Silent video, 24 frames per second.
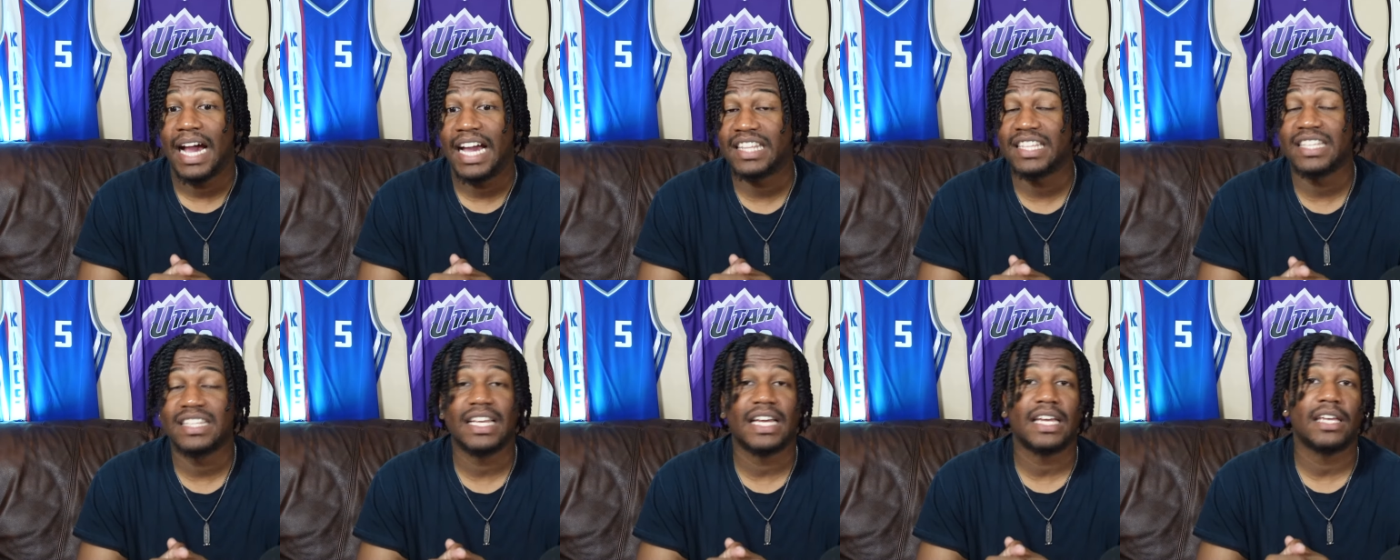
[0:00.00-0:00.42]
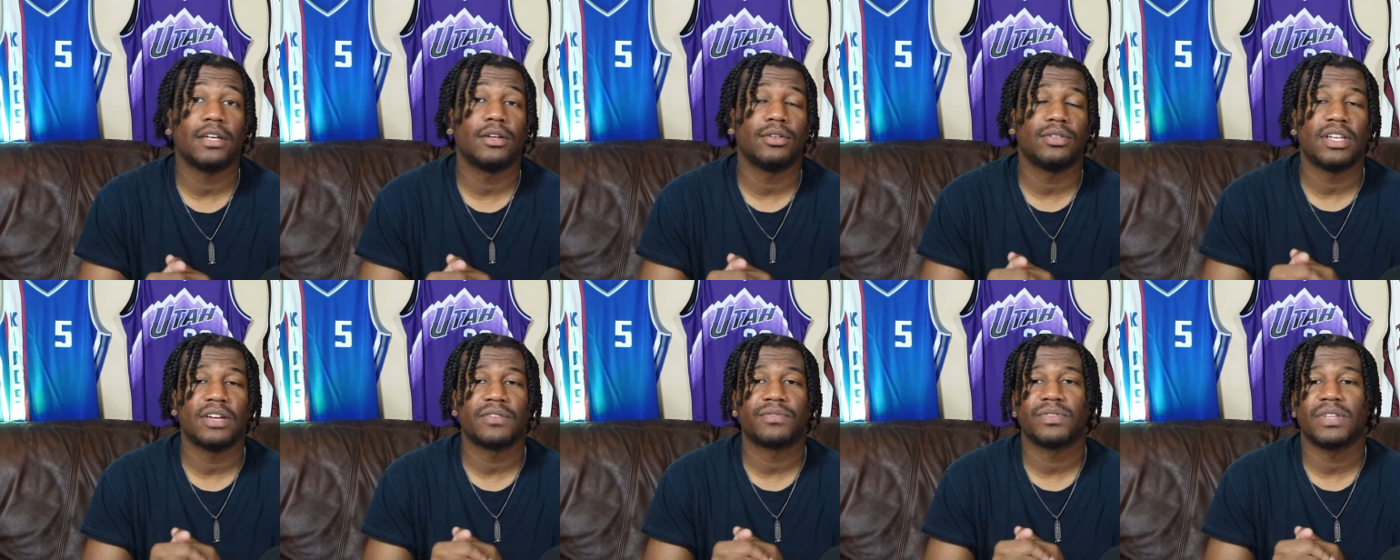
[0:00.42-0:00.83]
I think that
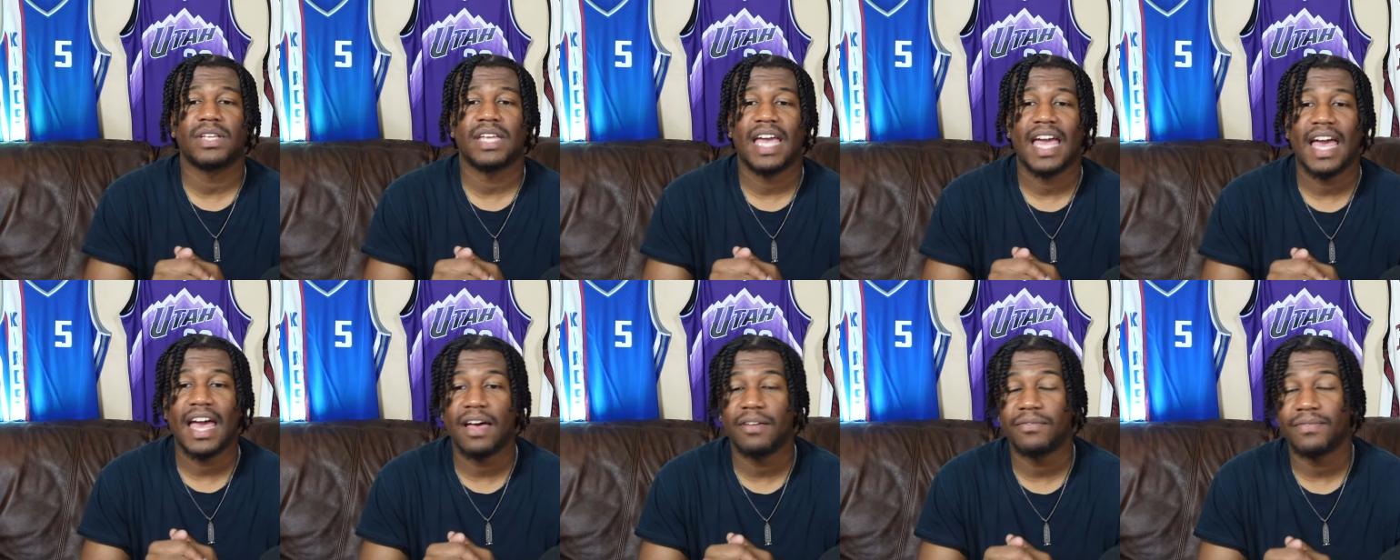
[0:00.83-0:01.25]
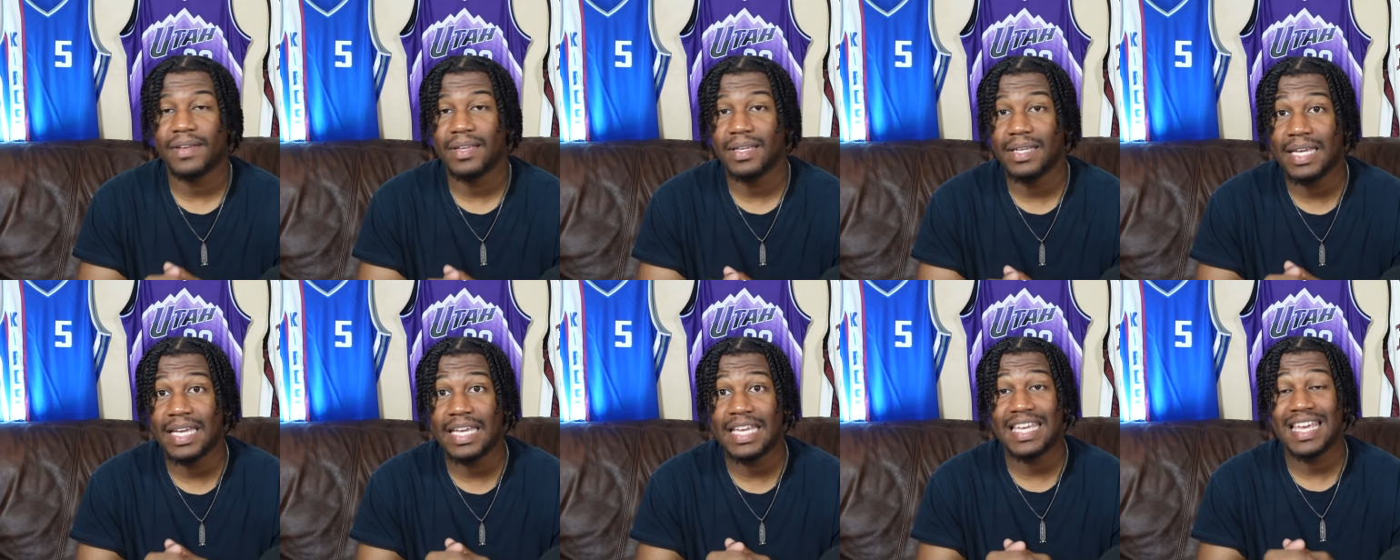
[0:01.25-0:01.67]
he'll definitely have
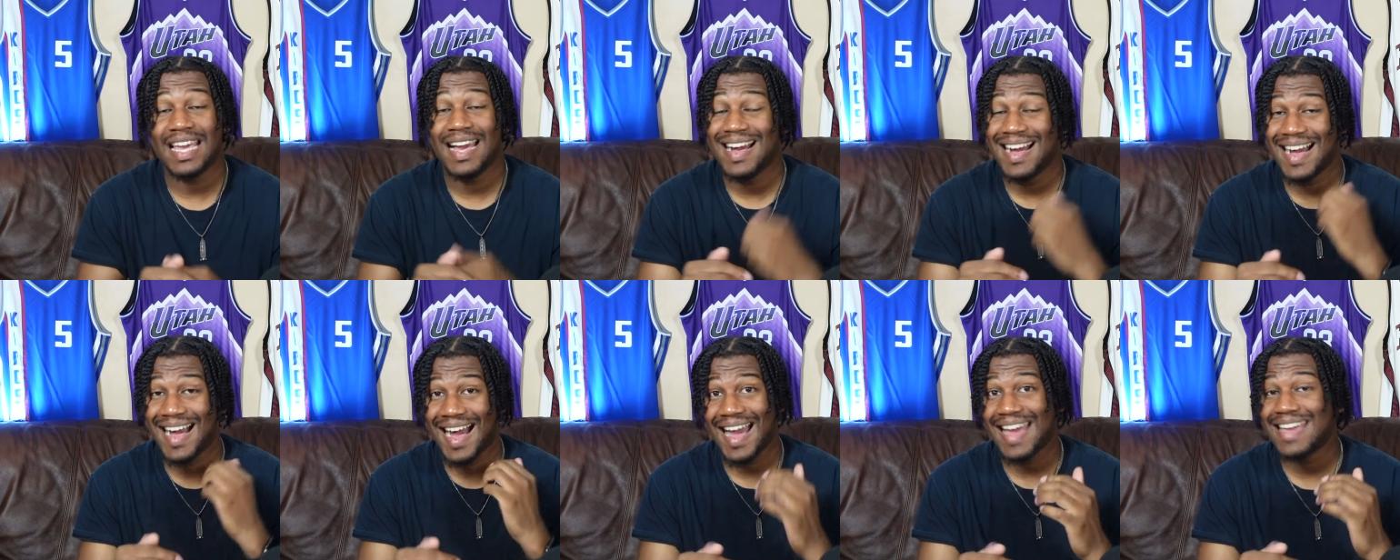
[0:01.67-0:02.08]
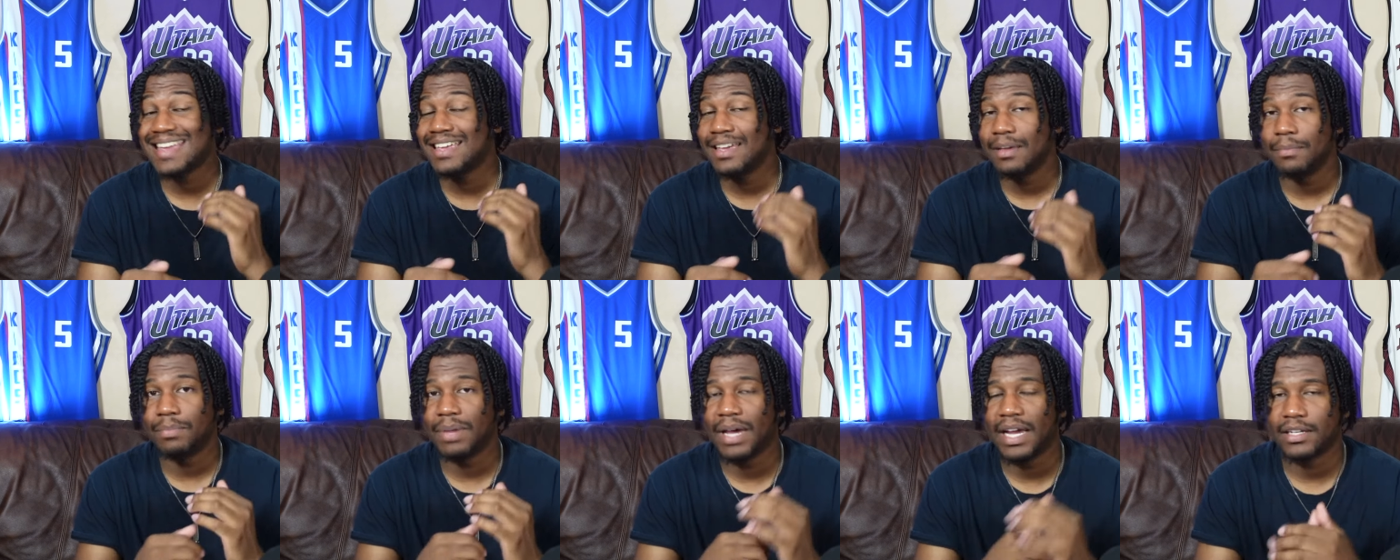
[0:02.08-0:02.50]
a high
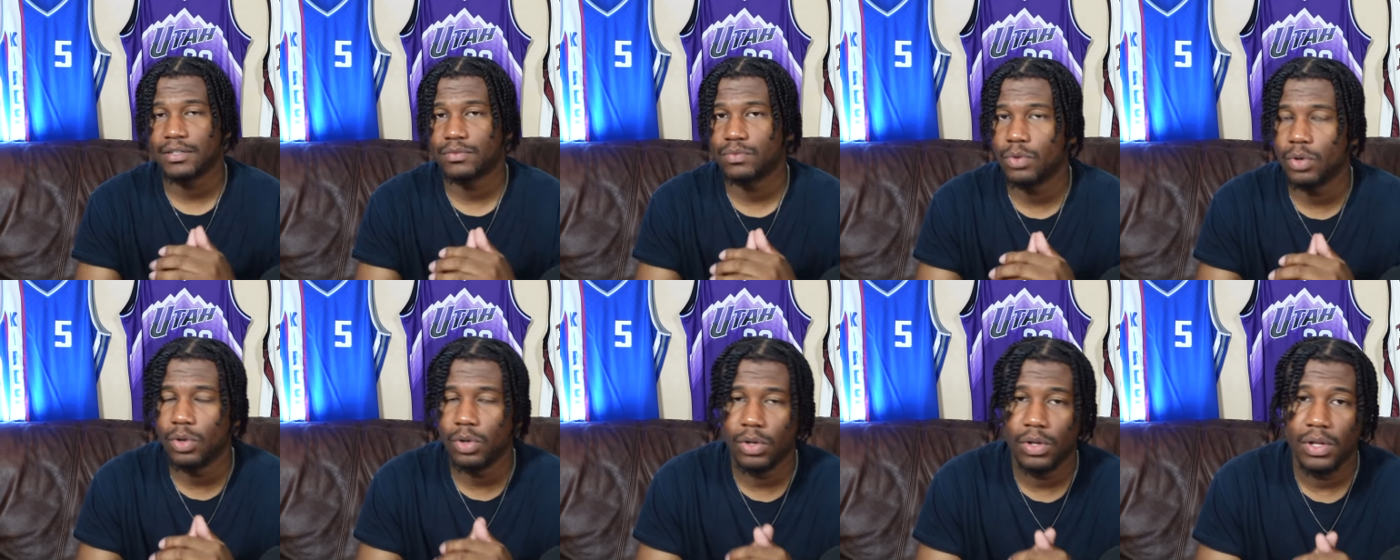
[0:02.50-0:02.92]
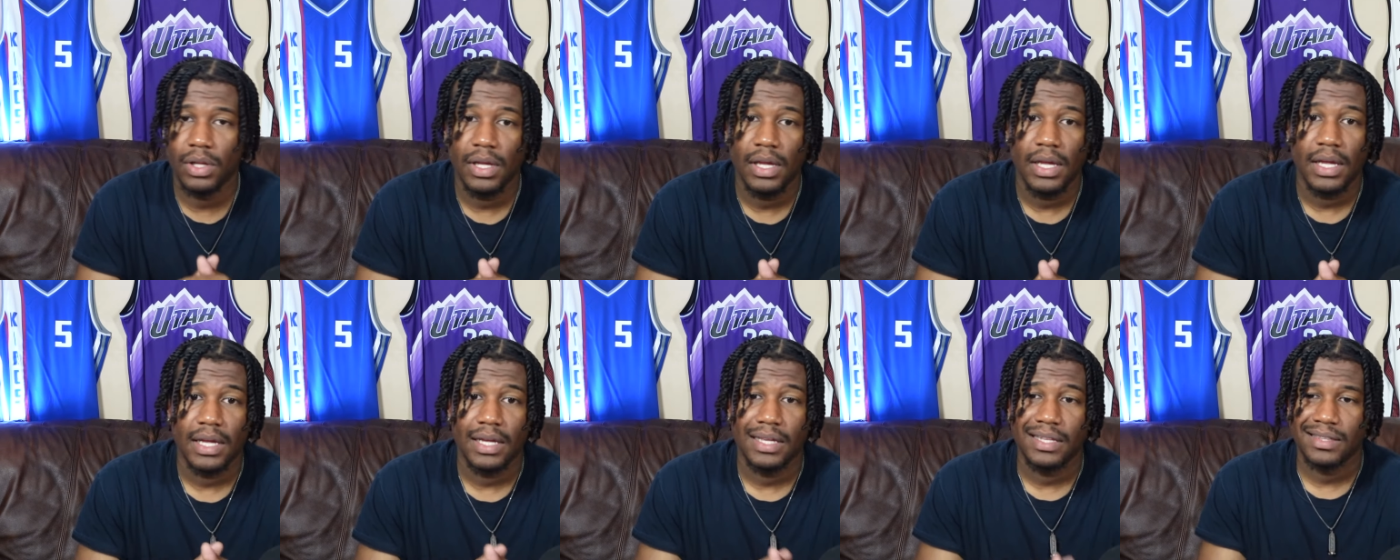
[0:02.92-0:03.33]
impact role
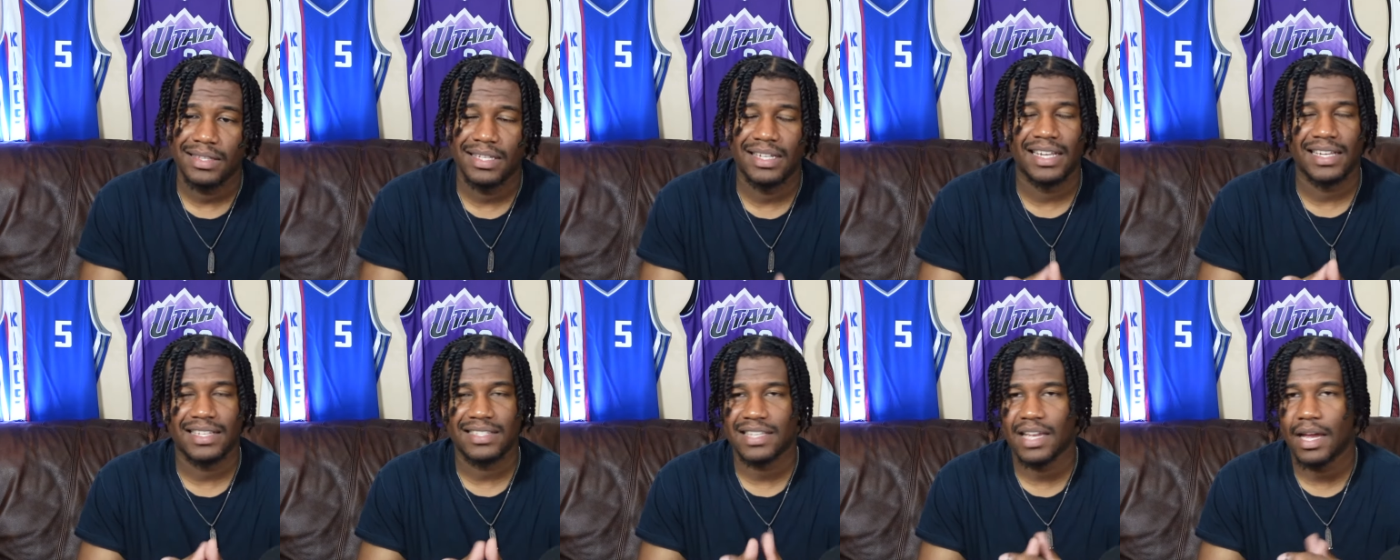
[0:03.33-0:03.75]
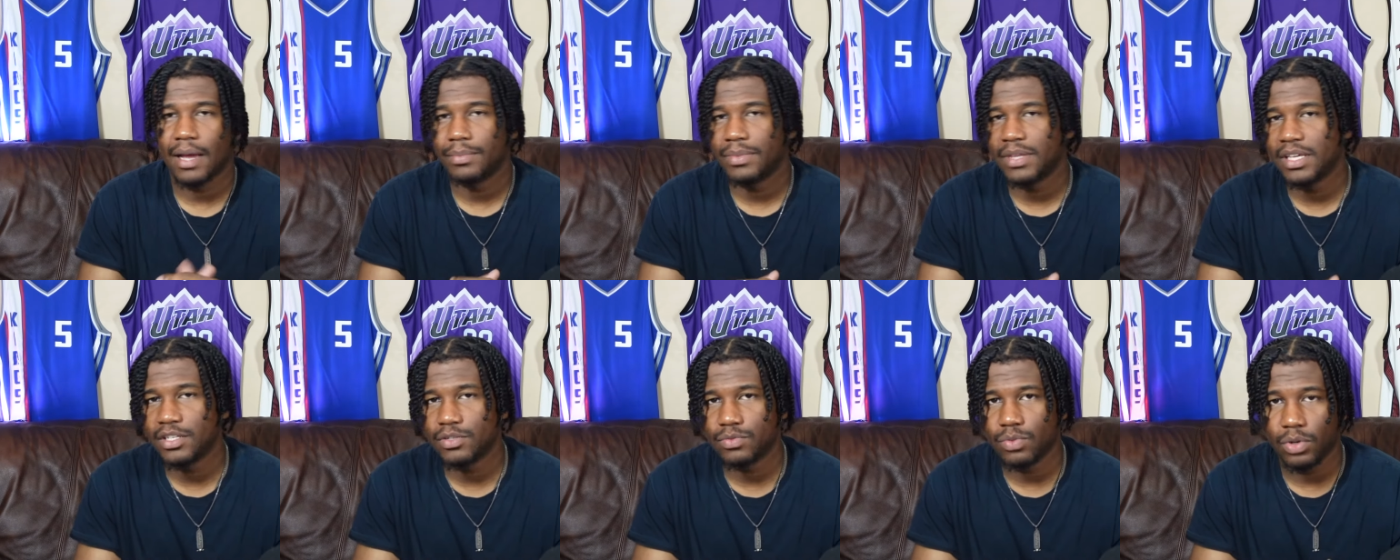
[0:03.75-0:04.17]
the next
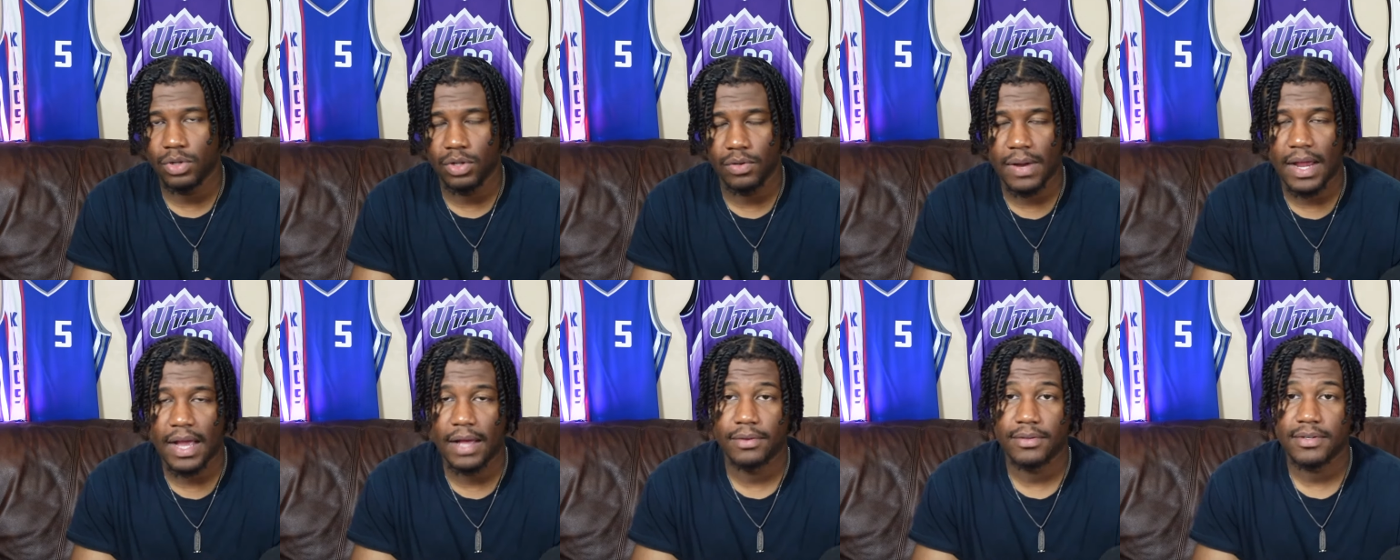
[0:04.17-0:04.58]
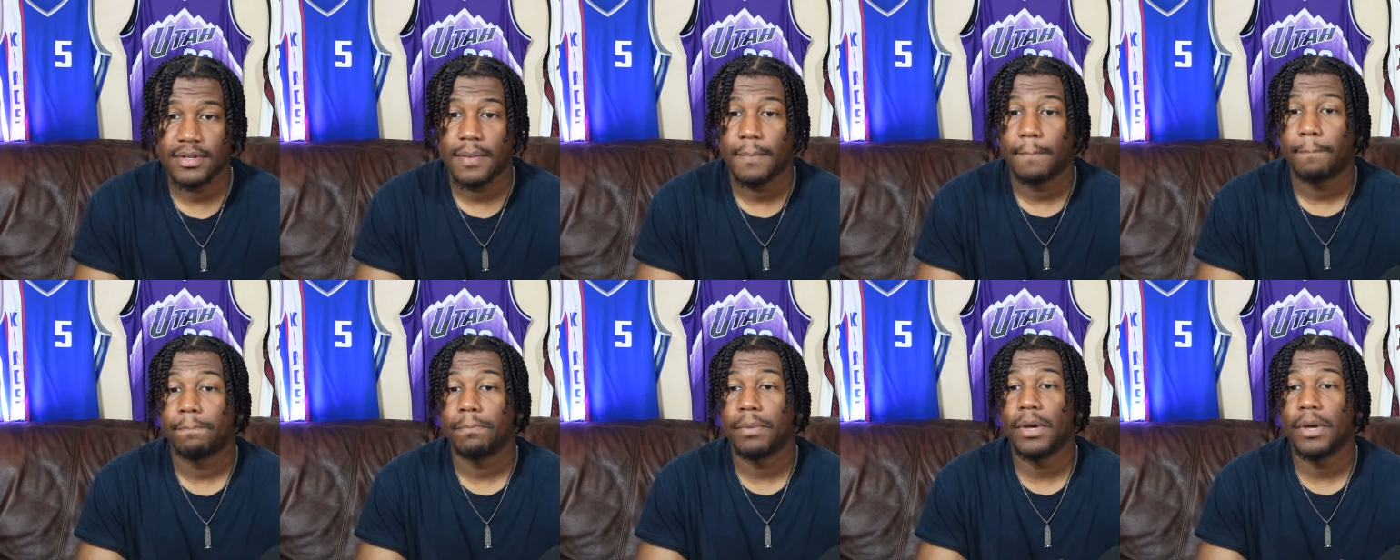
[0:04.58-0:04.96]
time things roll around.